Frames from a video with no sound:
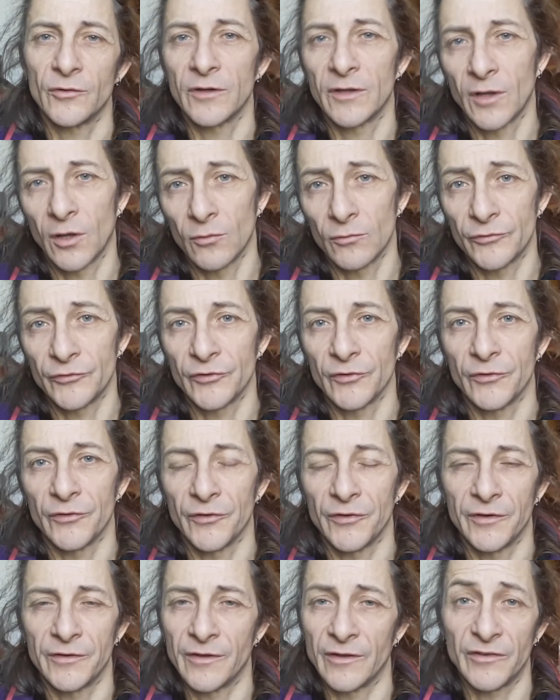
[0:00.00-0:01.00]
and culture
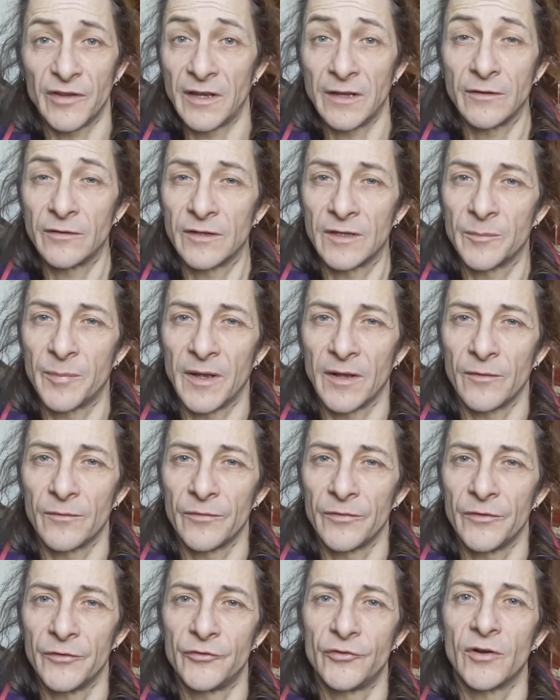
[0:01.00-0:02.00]
than it does anything
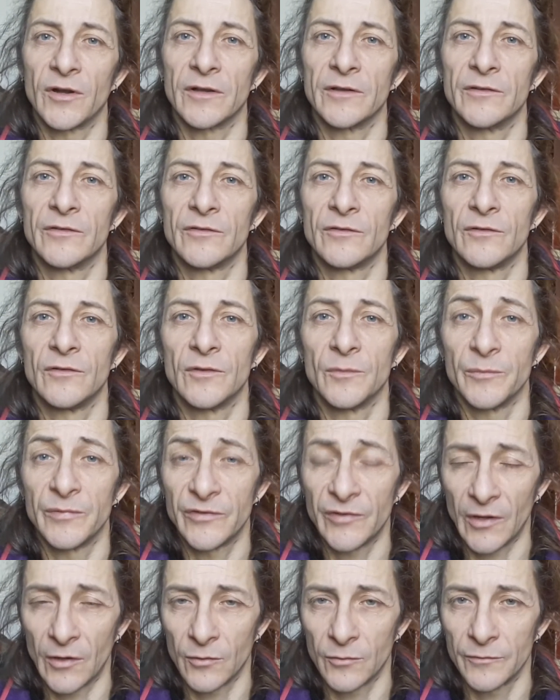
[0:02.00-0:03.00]
about the drugs
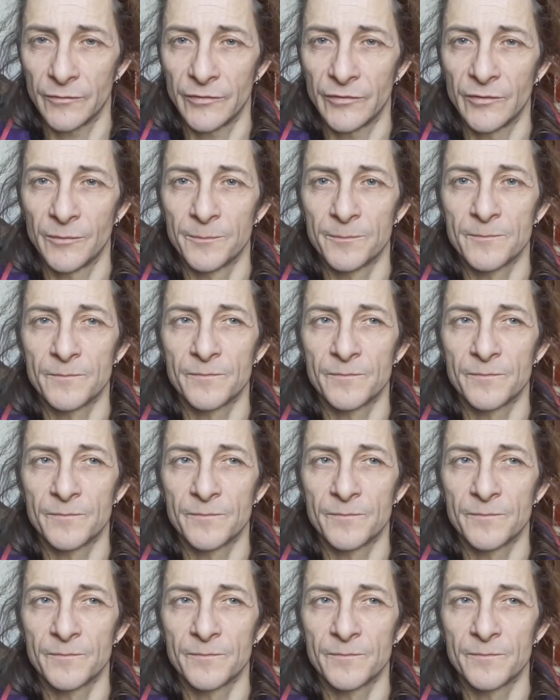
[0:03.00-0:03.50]
themselves.